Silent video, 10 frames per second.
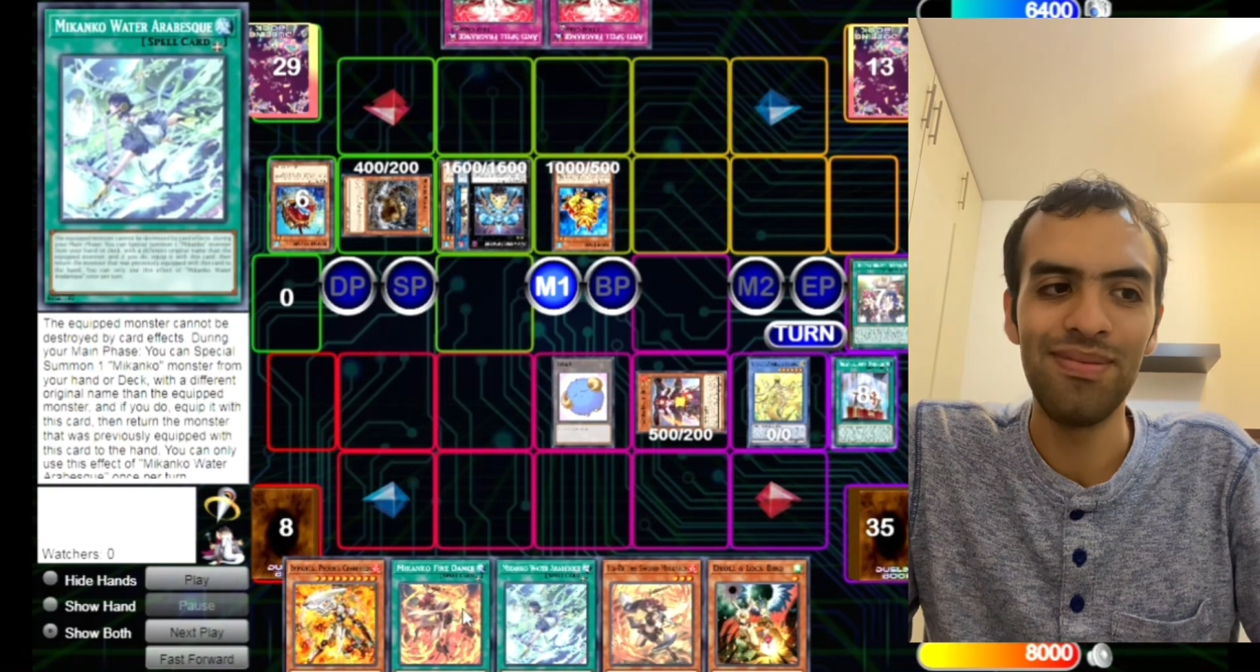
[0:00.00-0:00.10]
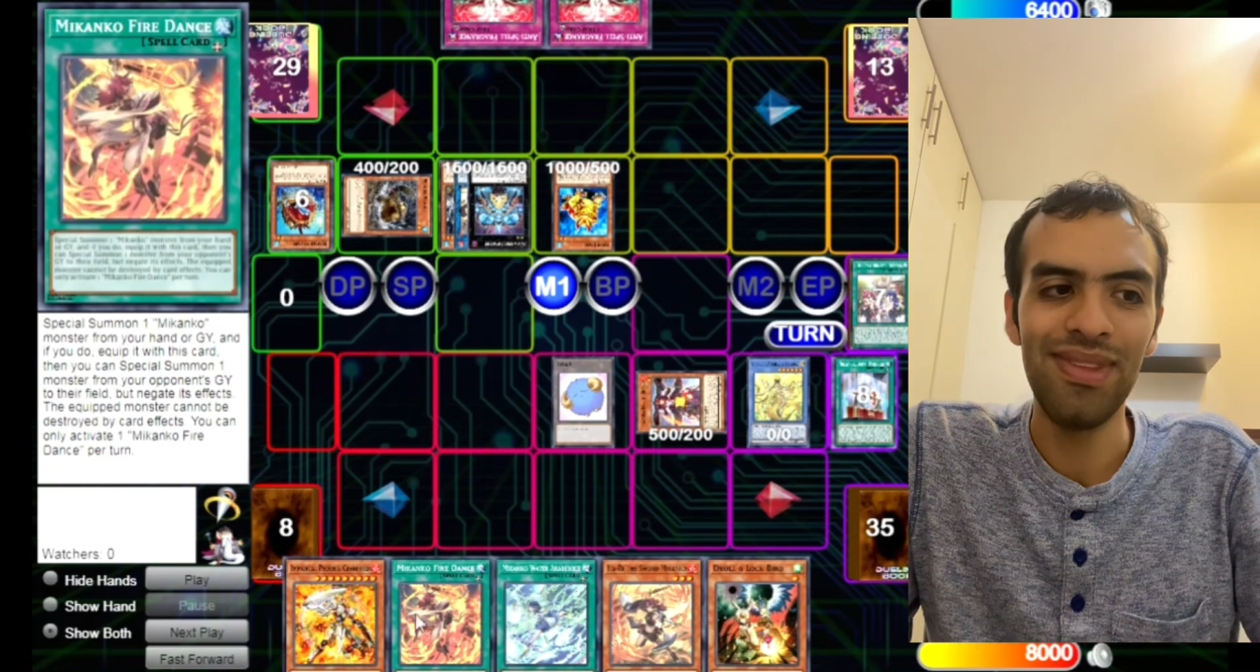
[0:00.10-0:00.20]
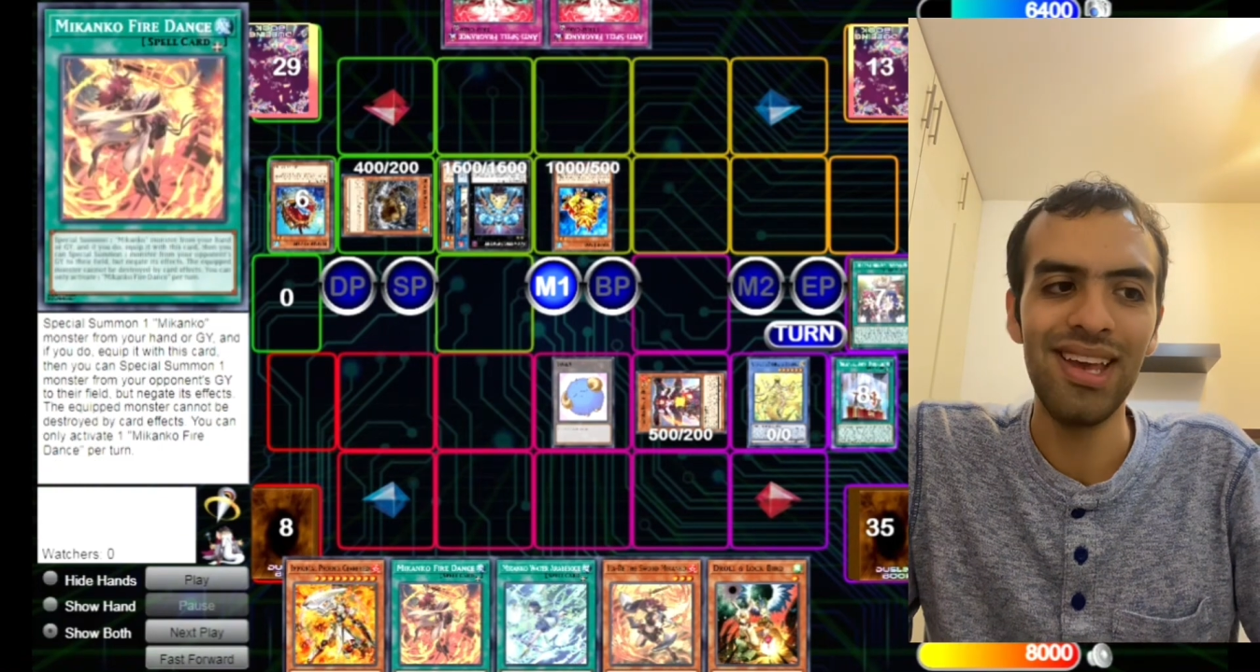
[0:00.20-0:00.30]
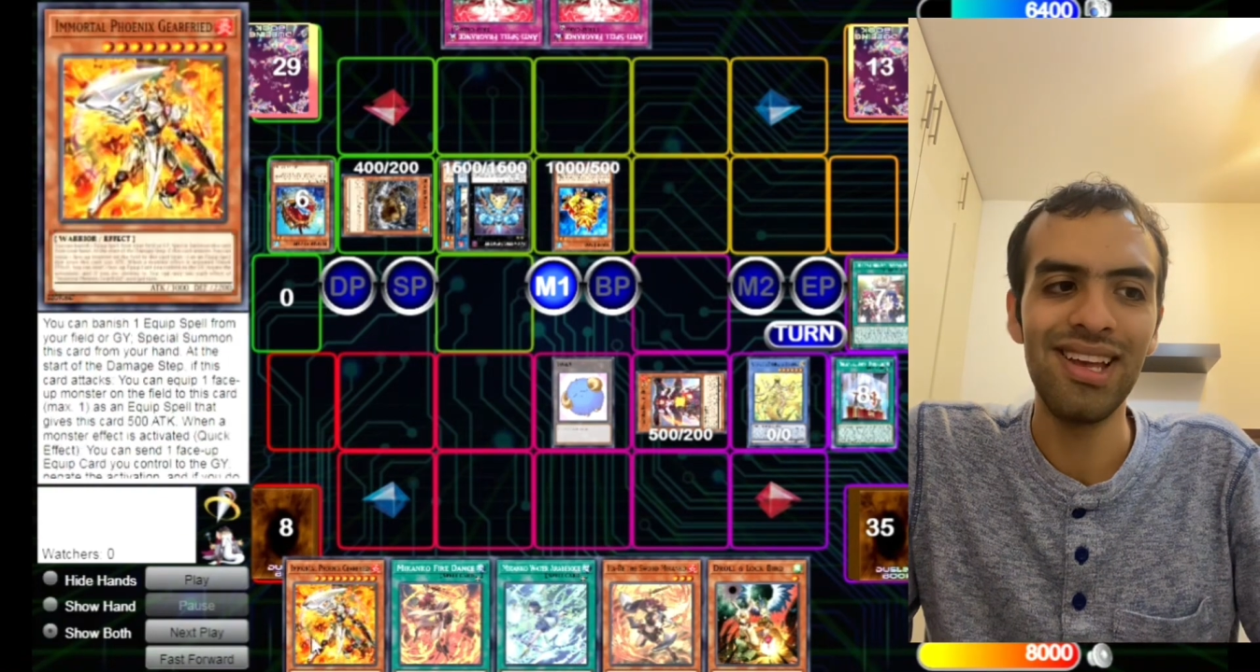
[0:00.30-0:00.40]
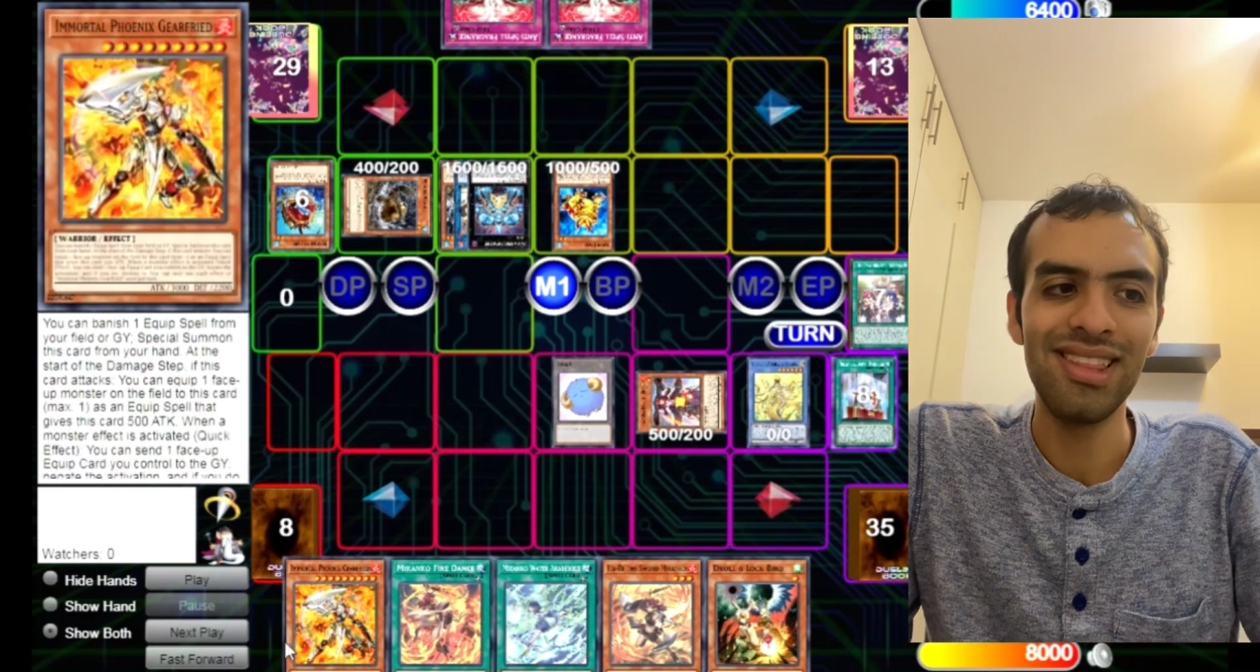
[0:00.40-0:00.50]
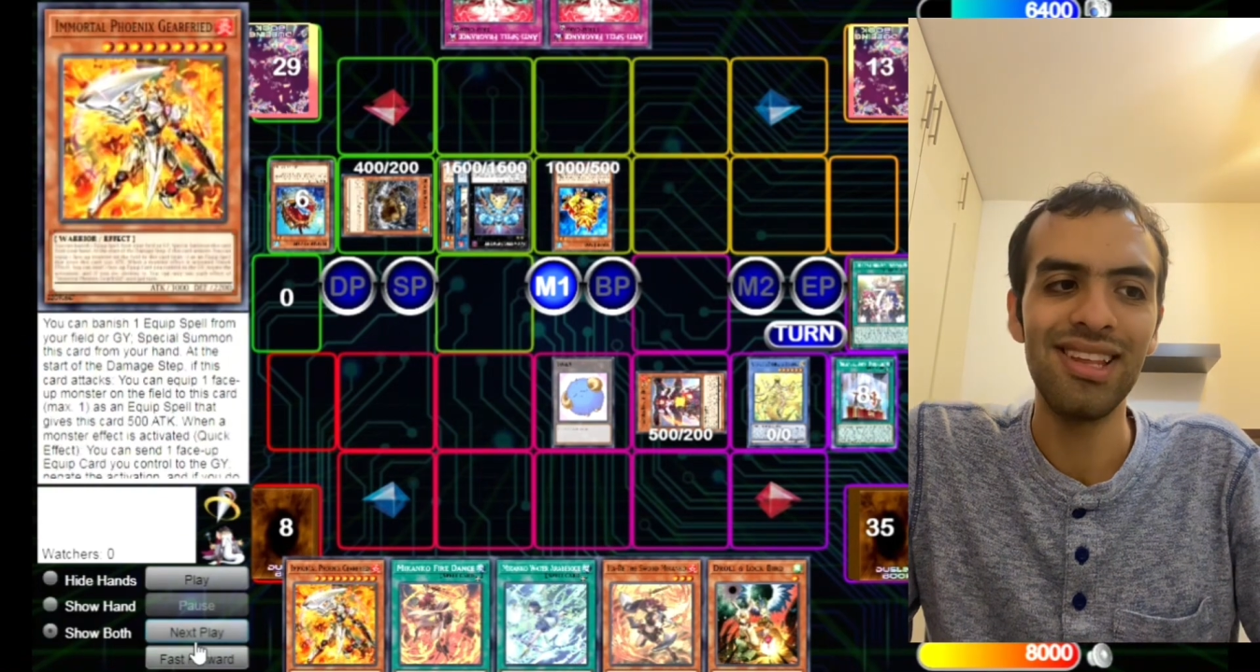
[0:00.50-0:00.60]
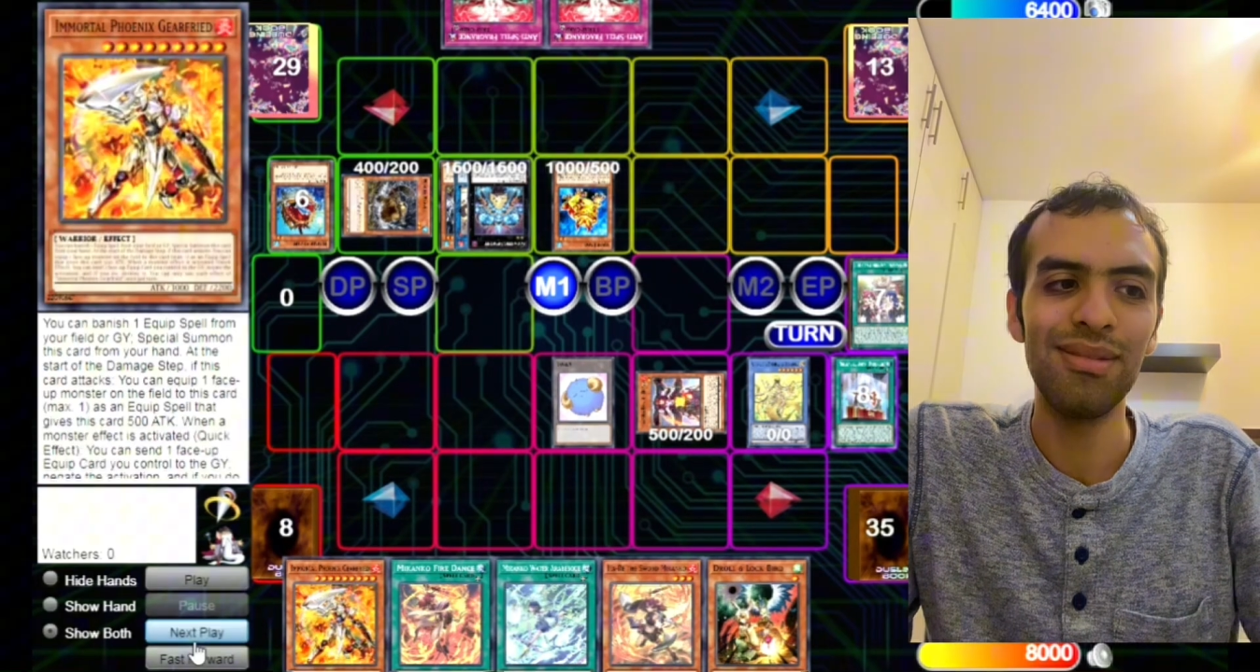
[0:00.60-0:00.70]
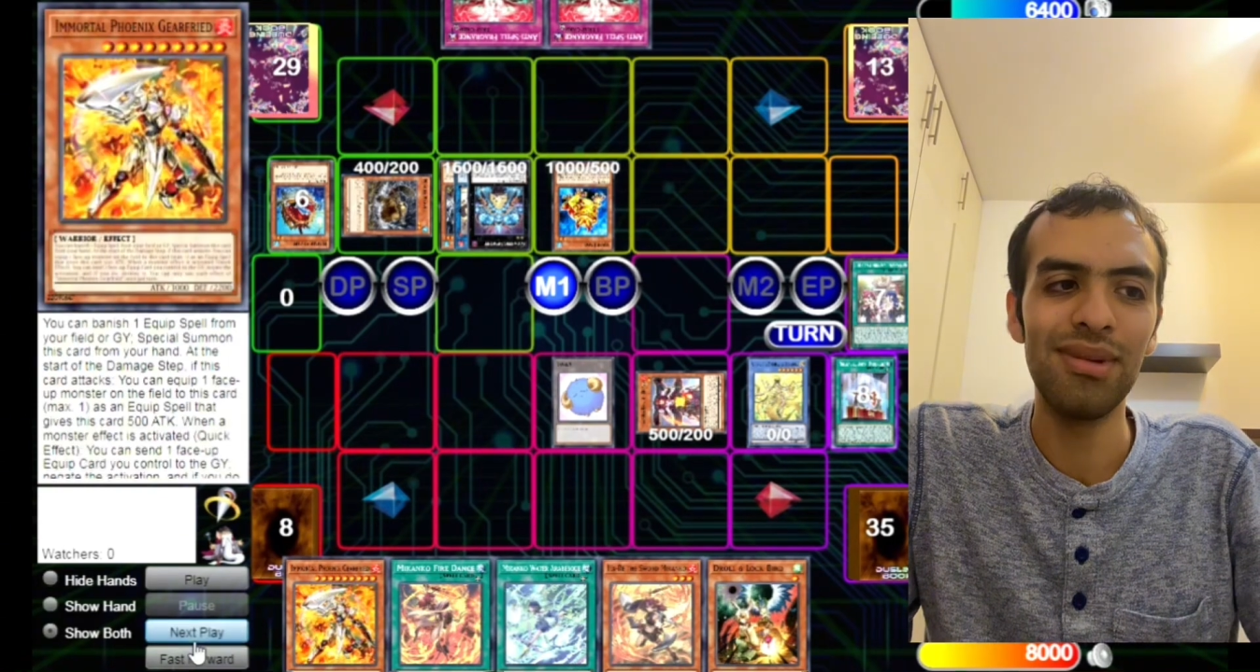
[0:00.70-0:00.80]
Yeah, that